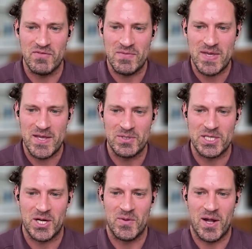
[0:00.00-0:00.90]
VP was
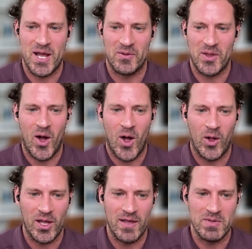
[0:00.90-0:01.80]
going to run down the
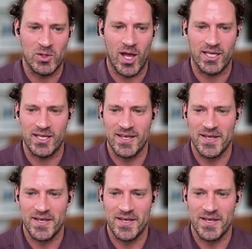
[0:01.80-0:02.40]
hall and be like,